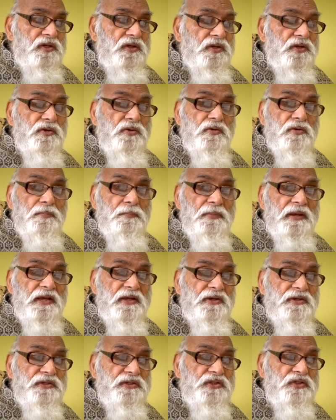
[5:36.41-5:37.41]
Your
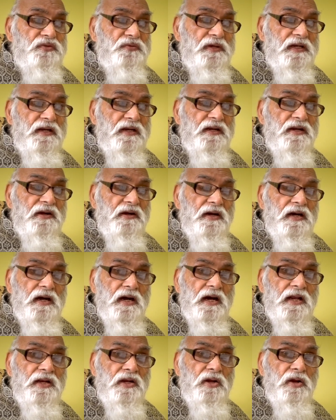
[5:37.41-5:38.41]
parents were un-
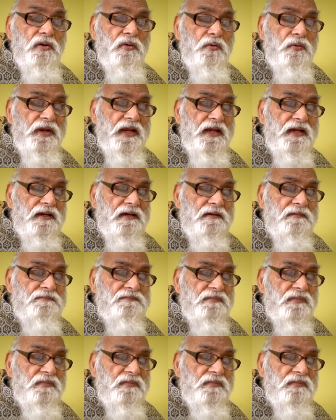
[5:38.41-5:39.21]
unaware